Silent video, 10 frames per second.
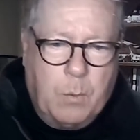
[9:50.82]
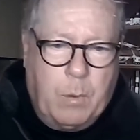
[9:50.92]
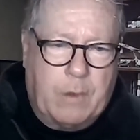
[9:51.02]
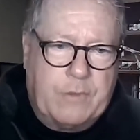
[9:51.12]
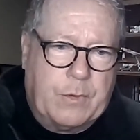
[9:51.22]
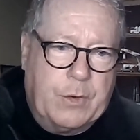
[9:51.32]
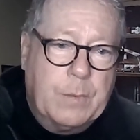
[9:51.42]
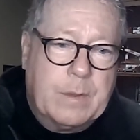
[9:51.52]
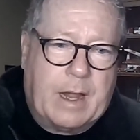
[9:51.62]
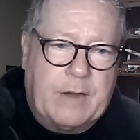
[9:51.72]
Whereas
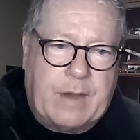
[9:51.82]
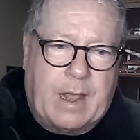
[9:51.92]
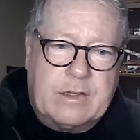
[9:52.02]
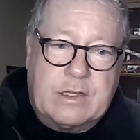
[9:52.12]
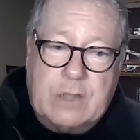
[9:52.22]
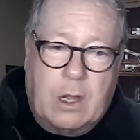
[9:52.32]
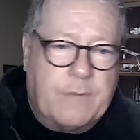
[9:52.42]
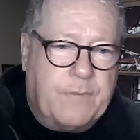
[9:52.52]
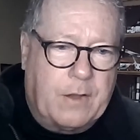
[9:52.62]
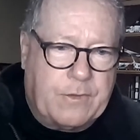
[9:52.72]
renewable natural gas is not
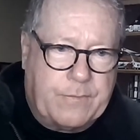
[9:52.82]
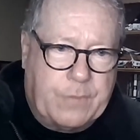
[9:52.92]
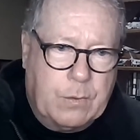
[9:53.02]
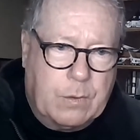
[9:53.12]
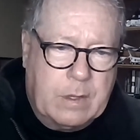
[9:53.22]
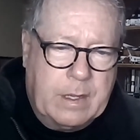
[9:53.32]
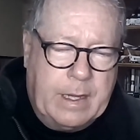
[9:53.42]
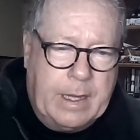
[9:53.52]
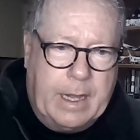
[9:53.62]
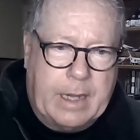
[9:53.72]
a fossil fuel.
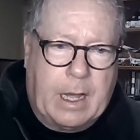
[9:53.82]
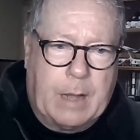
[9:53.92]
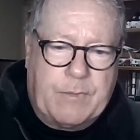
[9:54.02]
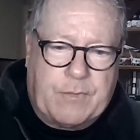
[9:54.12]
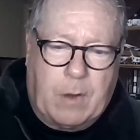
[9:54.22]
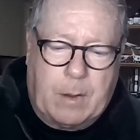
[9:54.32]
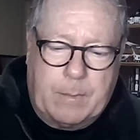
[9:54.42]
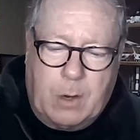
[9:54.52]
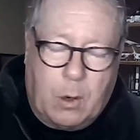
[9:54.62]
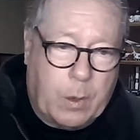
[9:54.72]
It comes
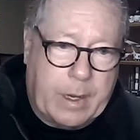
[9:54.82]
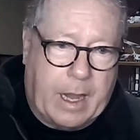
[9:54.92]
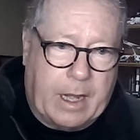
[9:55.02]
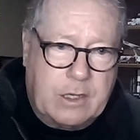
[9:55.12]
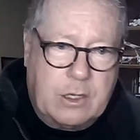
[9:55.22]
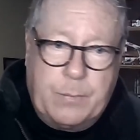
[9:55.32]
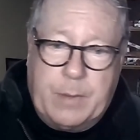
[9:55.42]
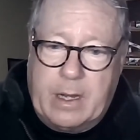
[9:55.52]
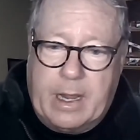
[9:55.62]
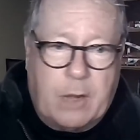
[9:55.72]
from uh, organic food,
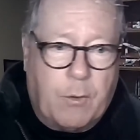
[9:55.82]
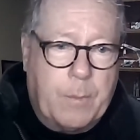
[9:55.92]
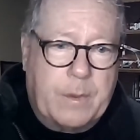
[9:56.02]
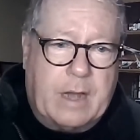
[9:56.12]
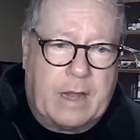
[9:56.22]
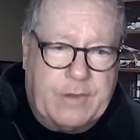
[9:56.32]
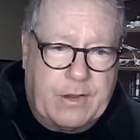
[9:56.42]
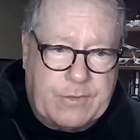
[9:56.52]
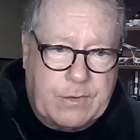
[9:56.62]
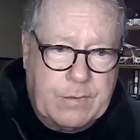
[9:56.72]
be an anaerobic
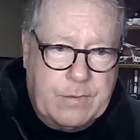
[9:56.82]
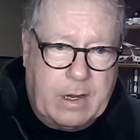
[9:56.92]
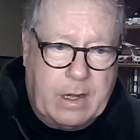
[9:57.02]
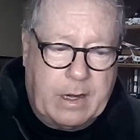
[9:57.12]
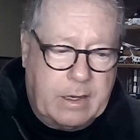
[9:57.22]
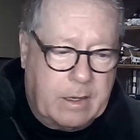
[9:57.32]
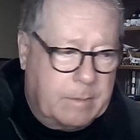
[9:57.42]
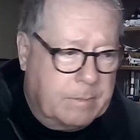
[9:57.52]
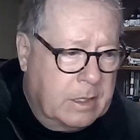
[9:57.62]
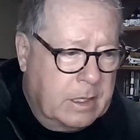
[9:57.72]
digester and a,
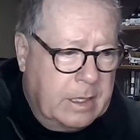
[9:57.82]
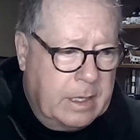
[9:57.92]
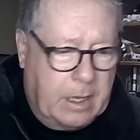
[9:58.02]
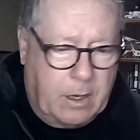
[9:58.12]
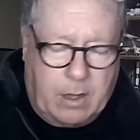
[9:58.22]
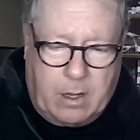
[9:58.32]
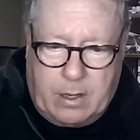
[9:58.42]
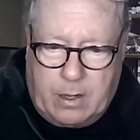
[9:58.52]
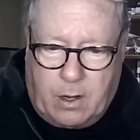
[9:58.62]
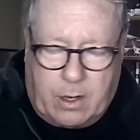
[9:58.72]
um,
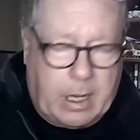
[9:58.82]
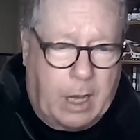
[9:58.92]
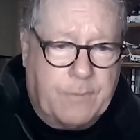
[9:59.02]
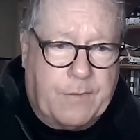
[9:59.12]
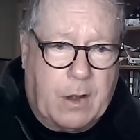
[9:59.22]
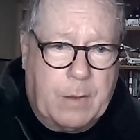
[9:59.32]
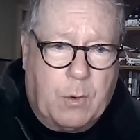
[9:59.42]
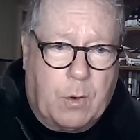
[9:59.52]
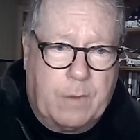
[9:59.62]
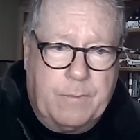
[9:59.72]
uh, on a cow farm
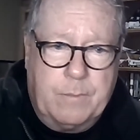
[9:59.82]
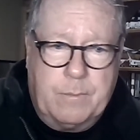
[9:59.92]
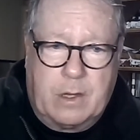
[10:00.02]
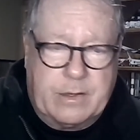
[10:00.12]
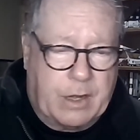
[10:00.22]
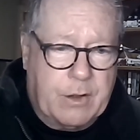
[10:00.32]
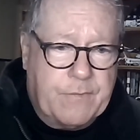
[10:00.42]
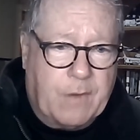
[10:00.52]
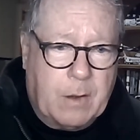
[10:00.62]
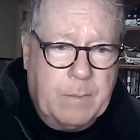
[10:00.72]
or a dairy
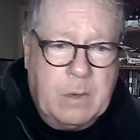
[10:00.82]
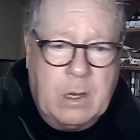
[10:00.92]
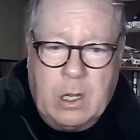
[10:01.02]
farm,